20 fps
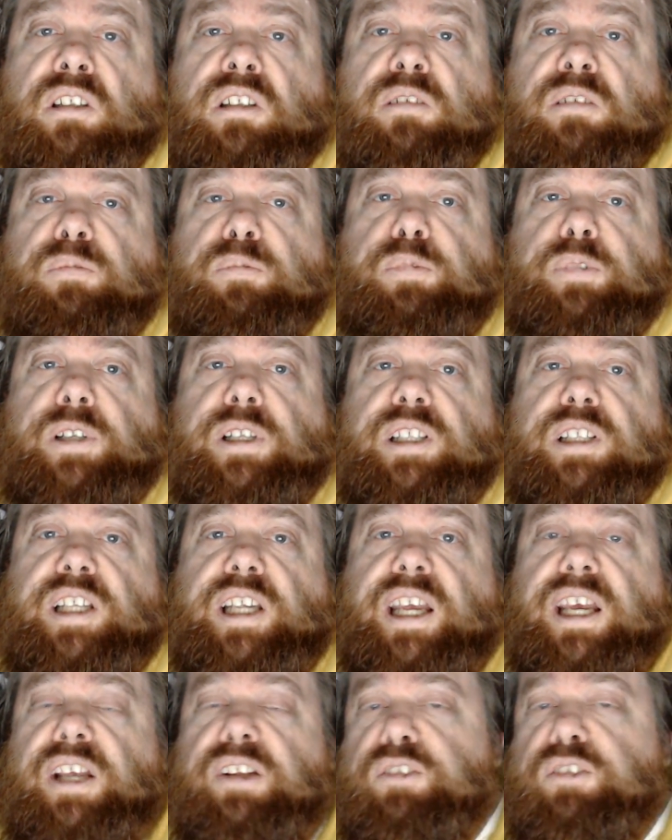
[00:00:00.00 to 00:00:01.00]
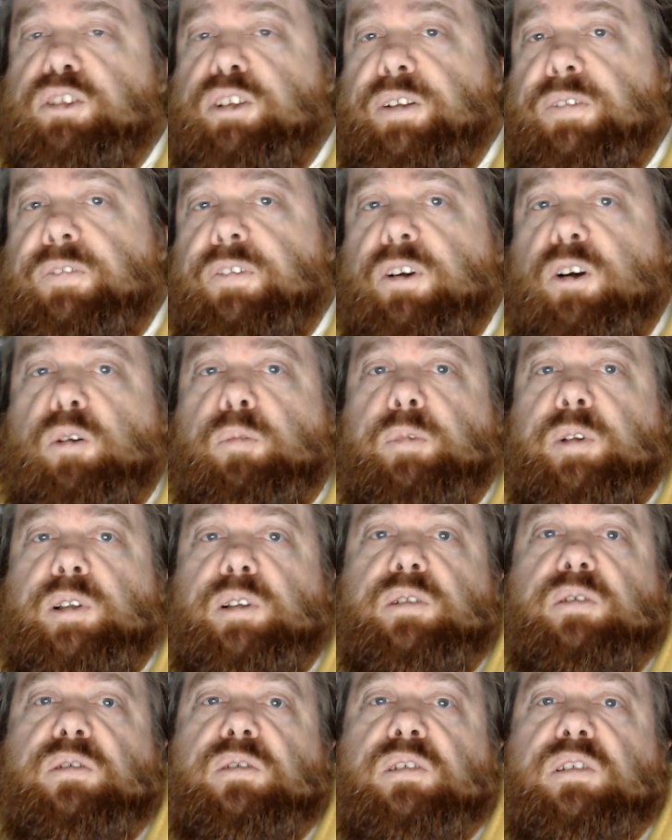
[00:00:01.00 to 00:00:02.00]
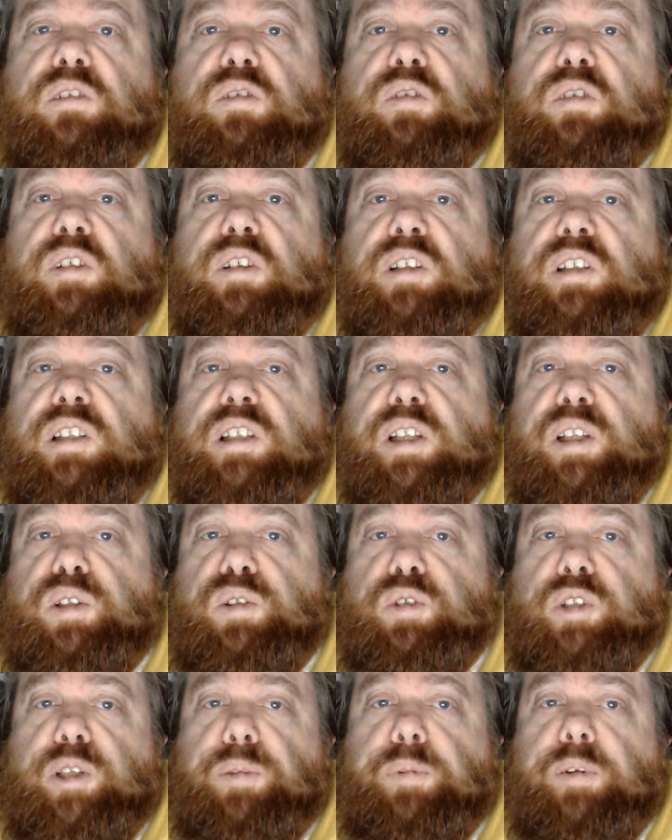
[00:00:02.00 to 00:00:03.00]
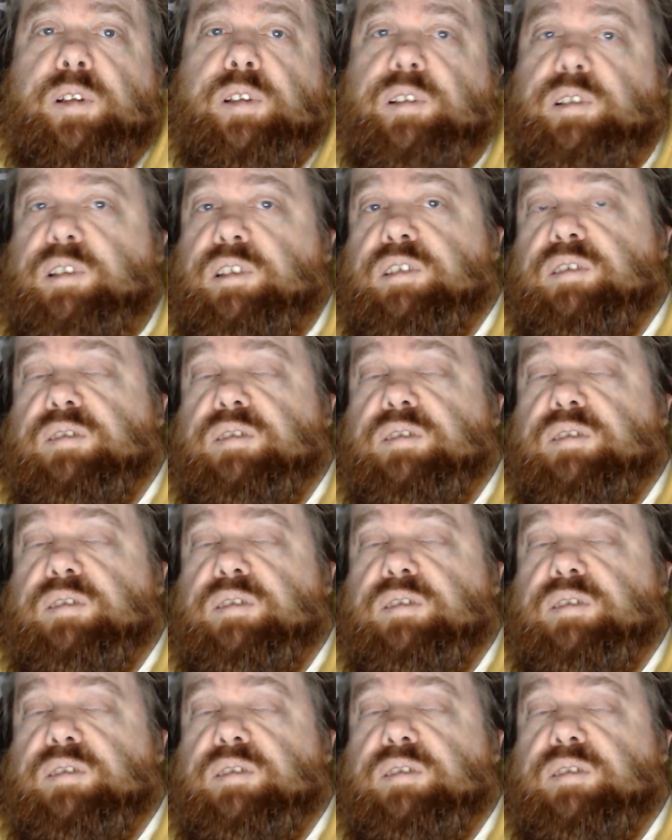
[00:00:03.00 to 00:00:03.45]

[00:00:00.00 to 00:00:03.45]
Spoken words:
bring the edge to the film and the creepiness.